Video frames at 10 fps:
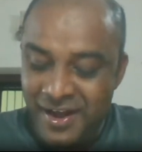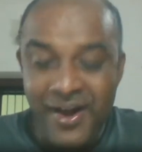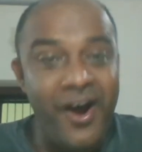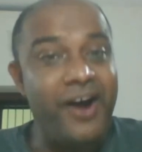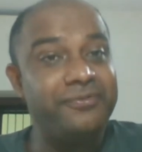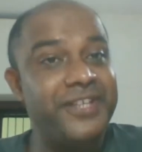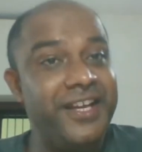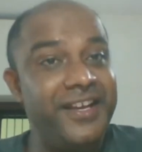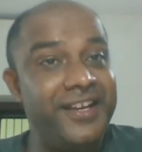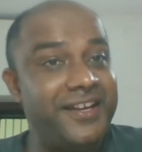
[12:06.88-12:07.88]
of
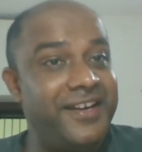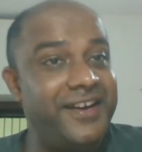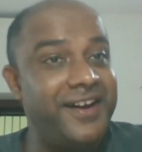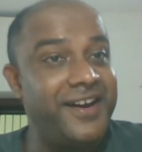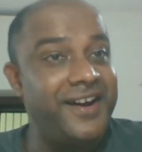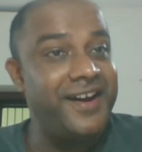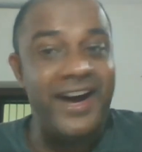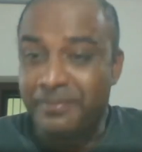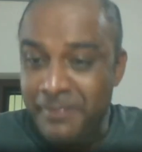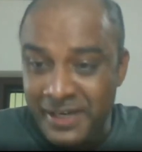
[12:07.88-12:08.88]
the
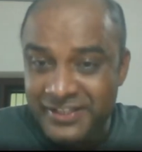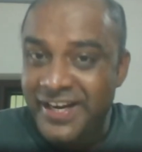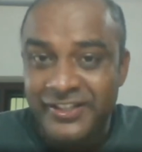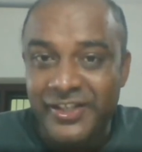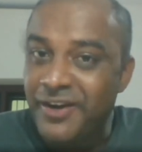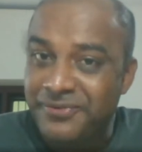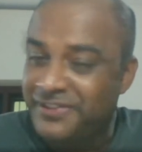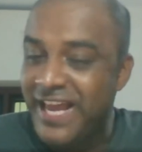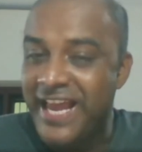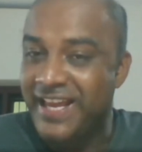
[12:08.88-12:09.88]
administration of
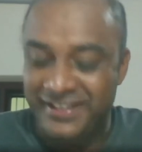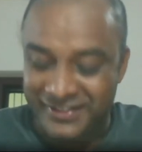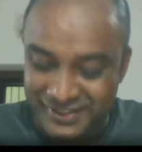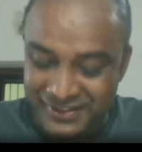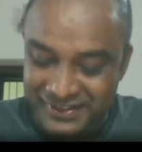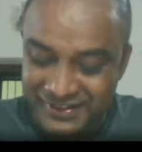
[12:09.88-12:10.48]
state,